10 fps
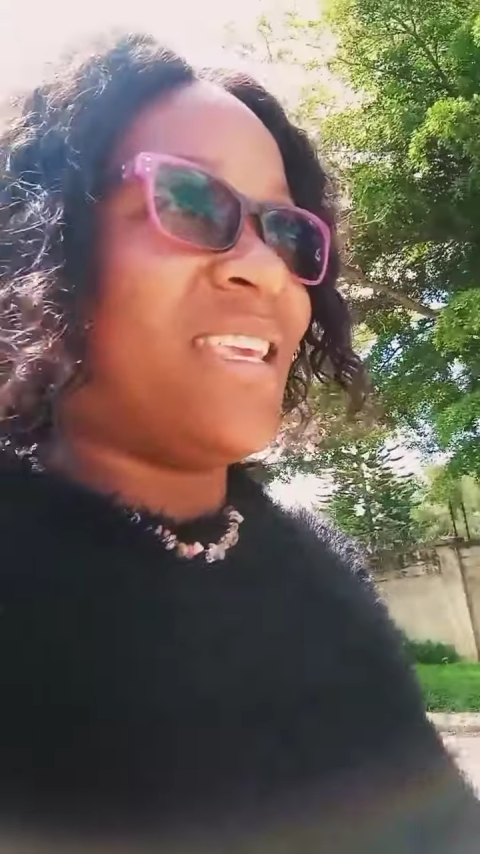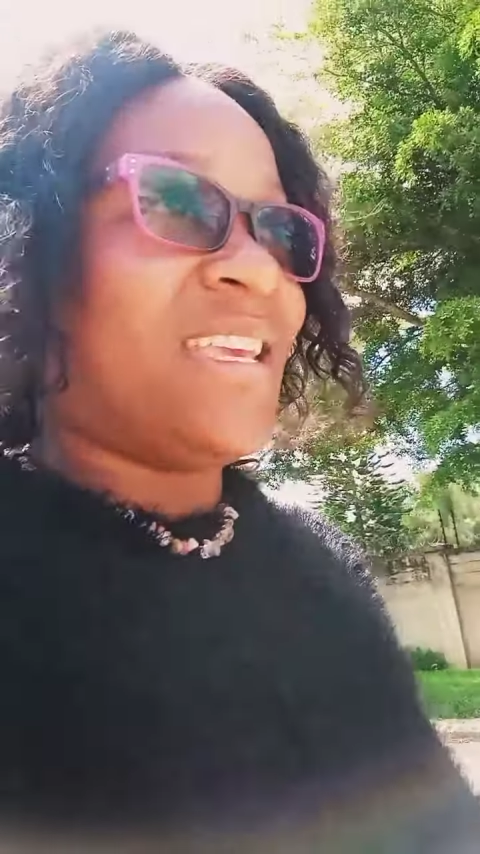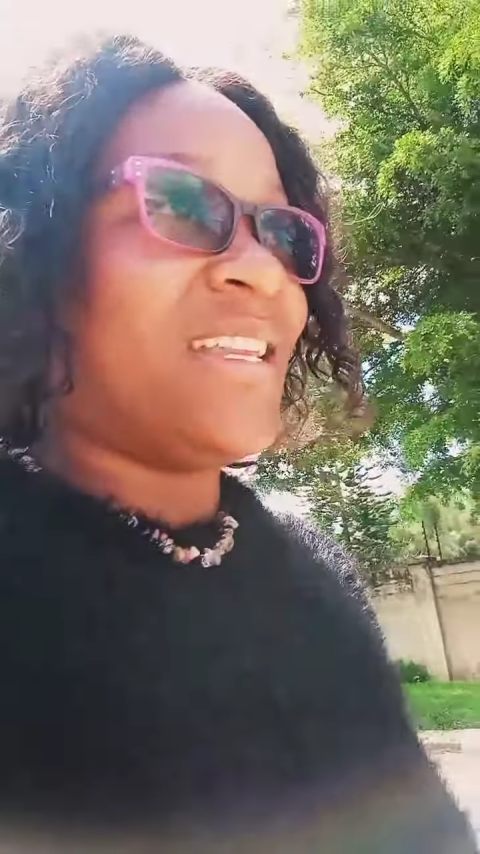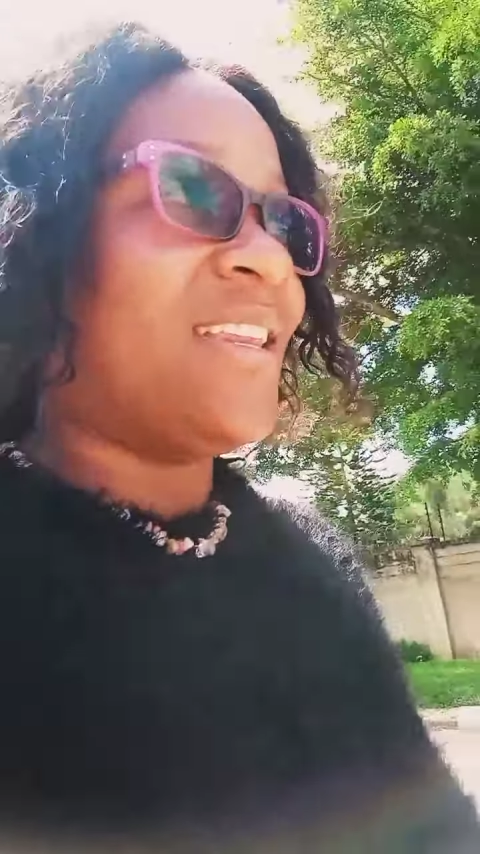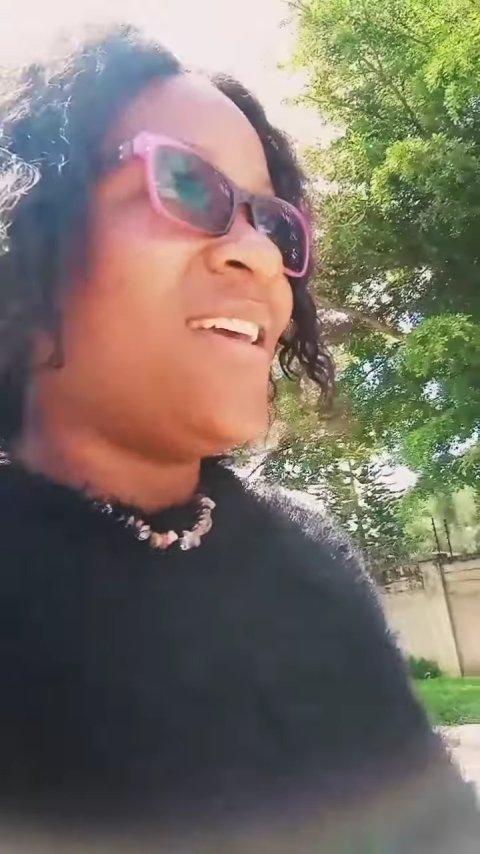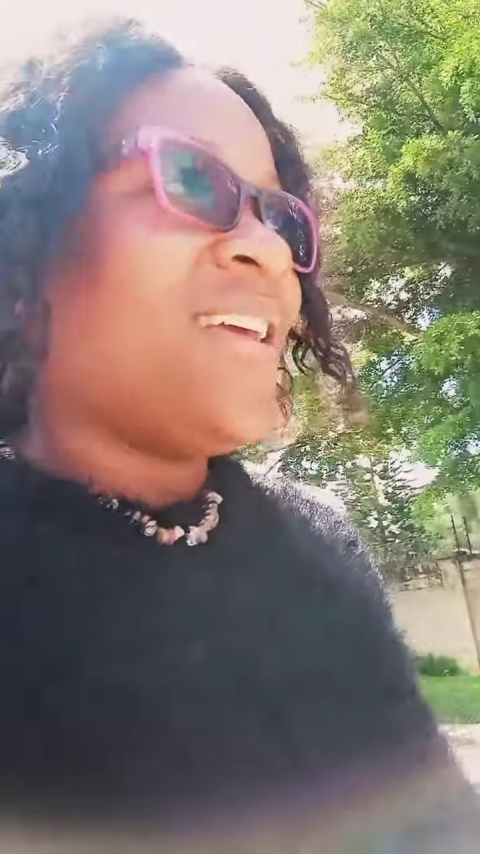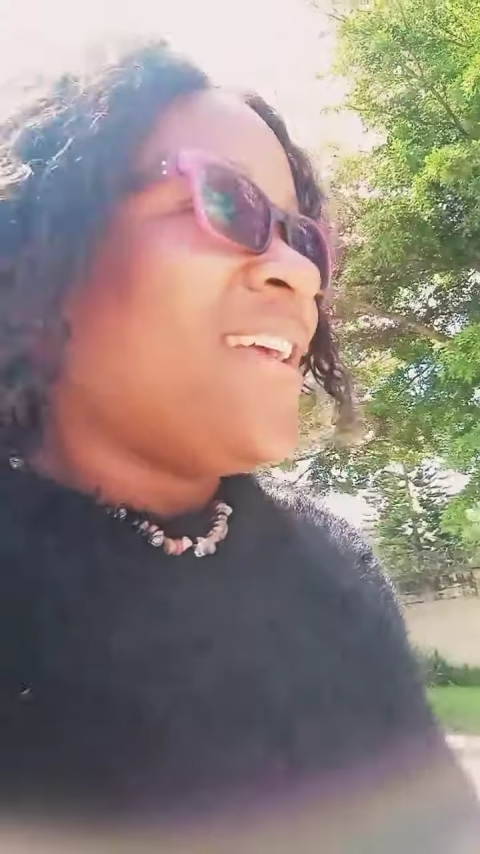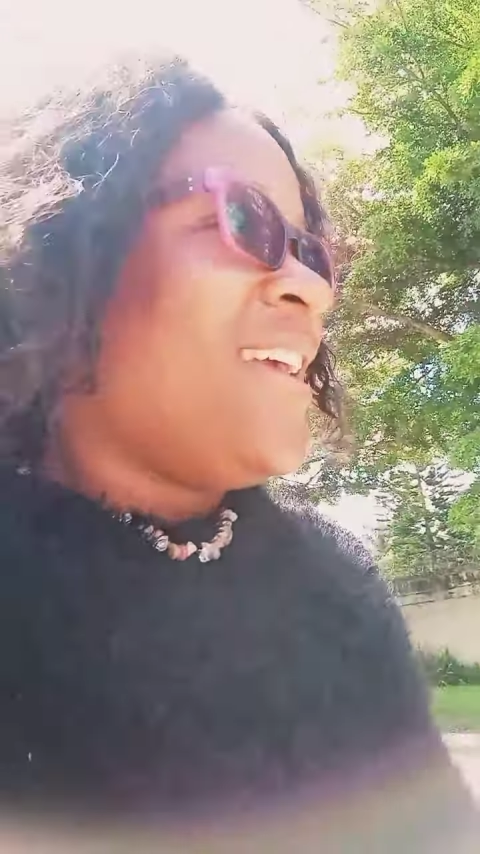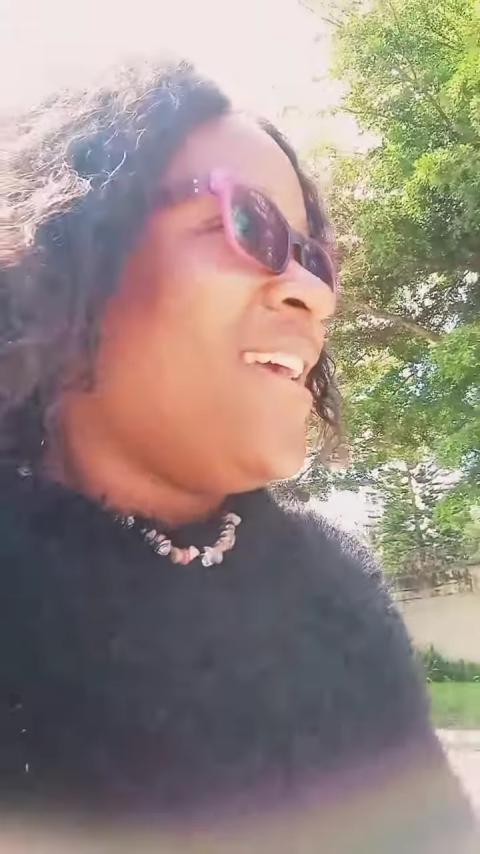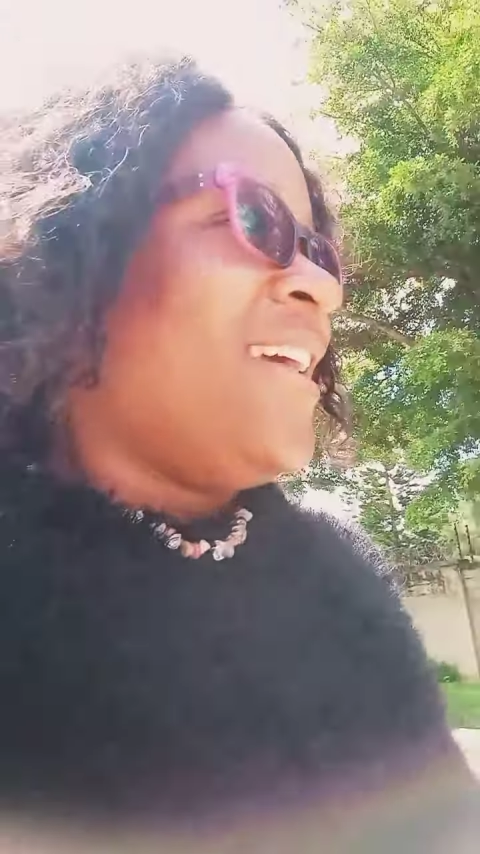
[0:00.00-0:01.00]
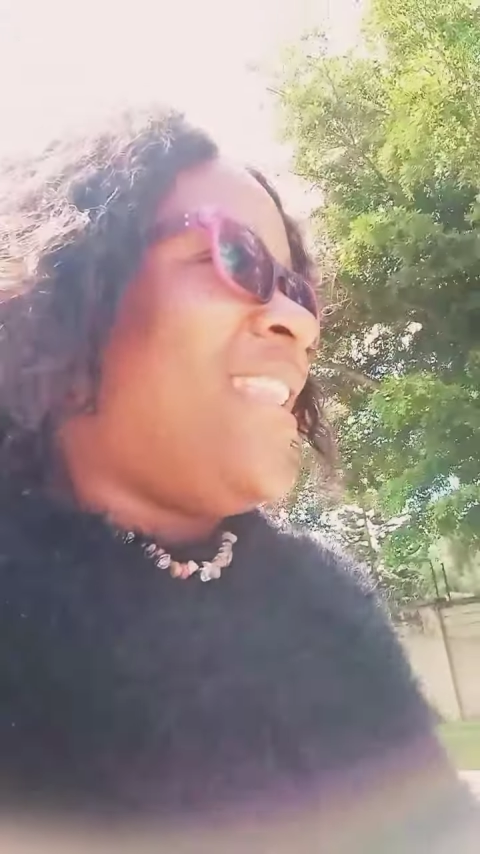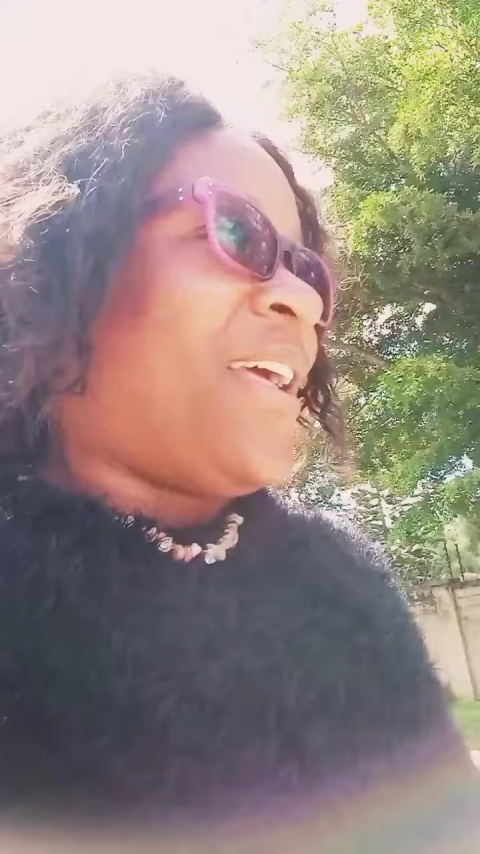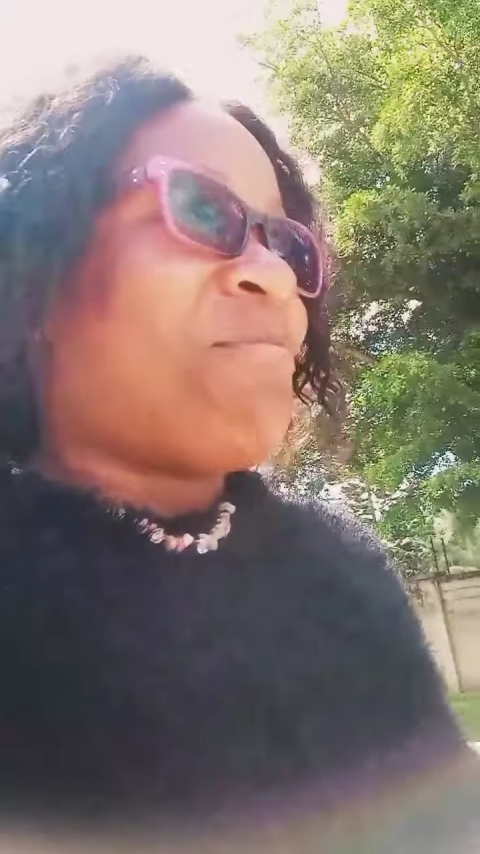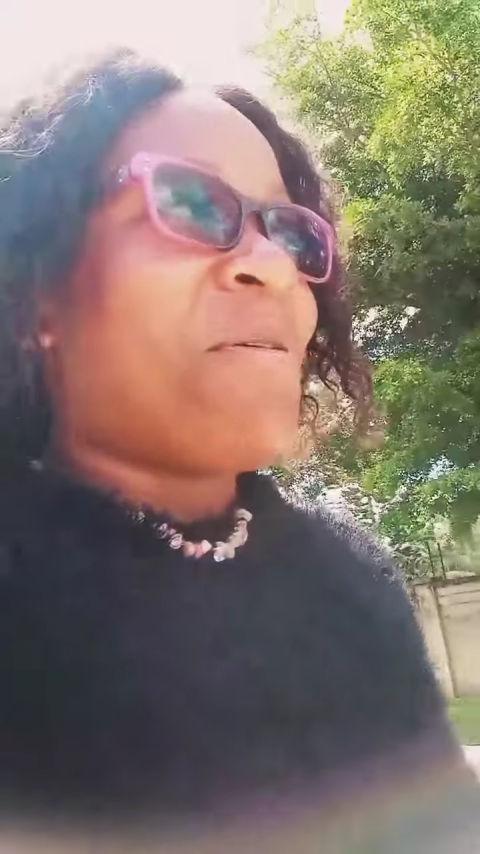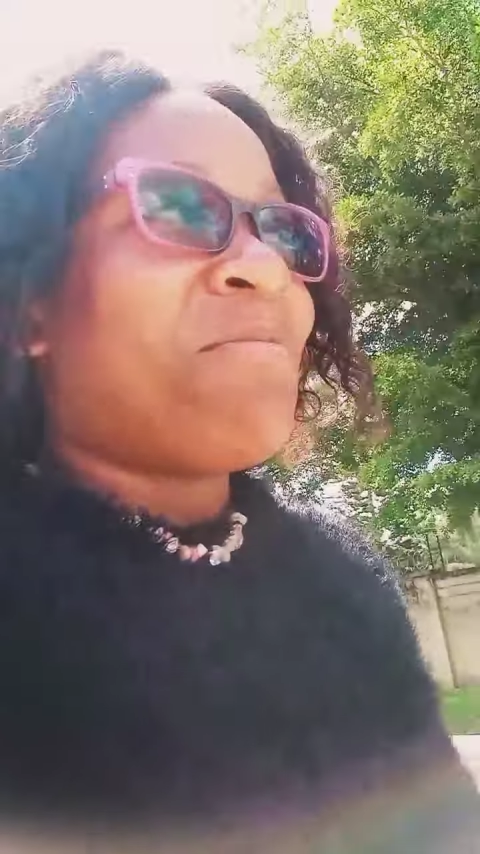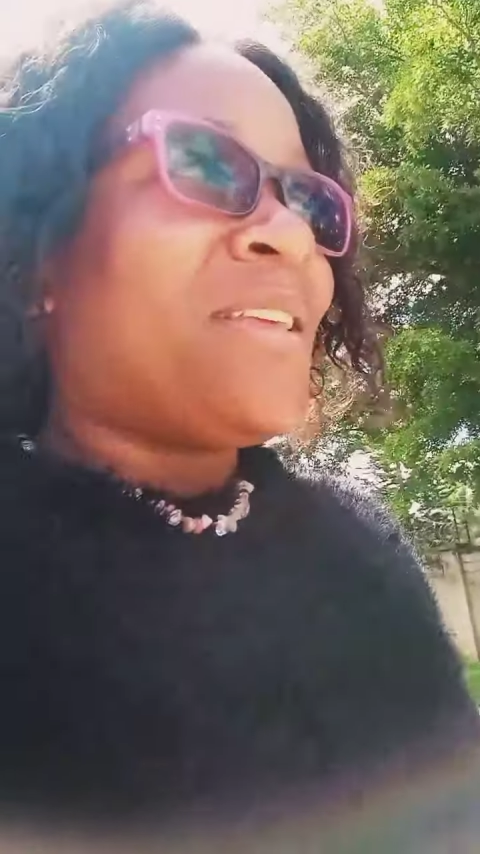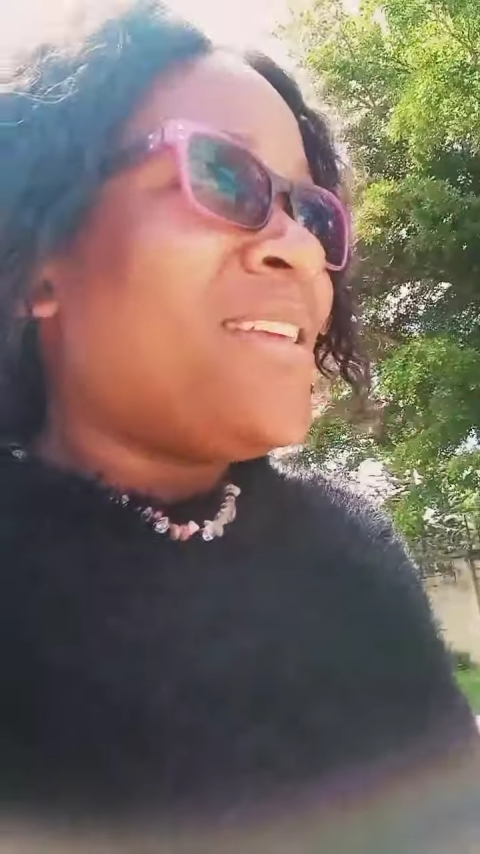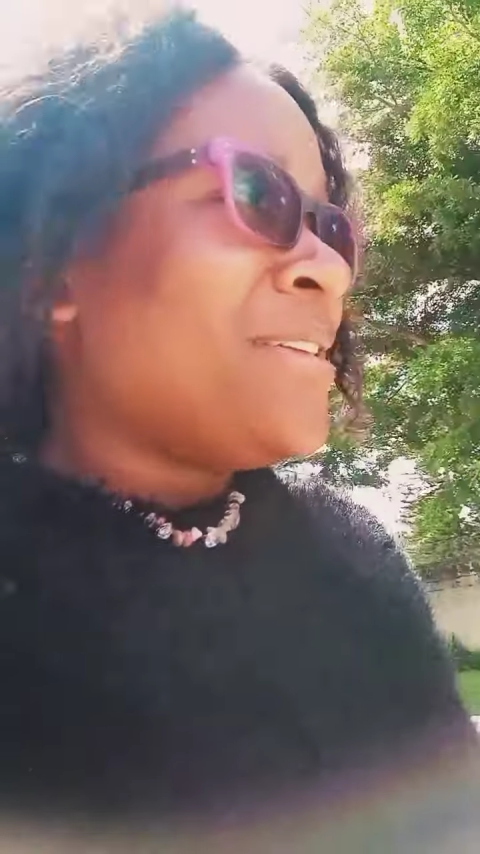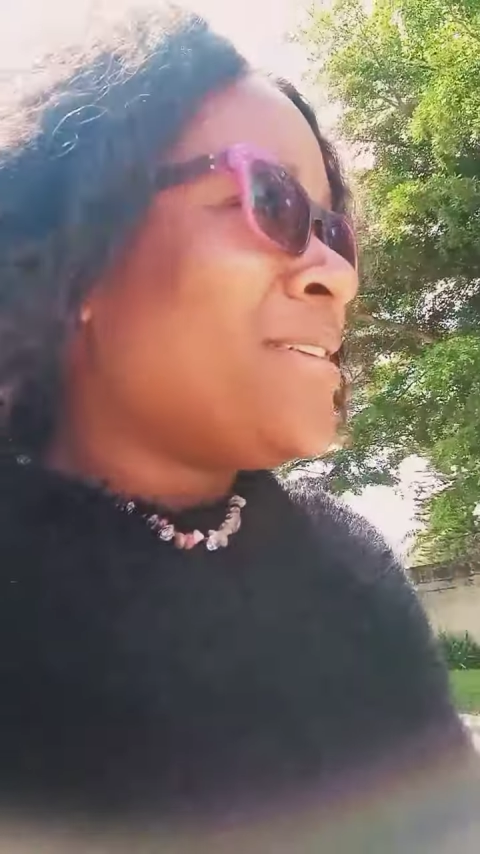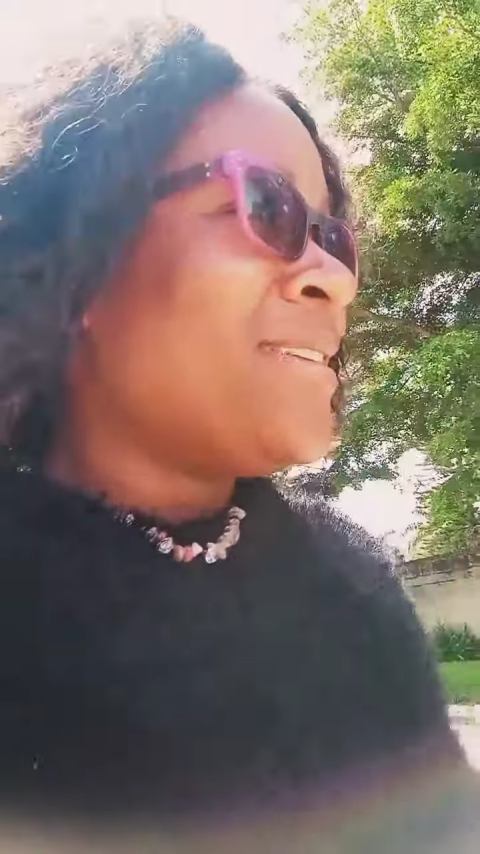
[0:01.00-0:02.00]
in. Like maybe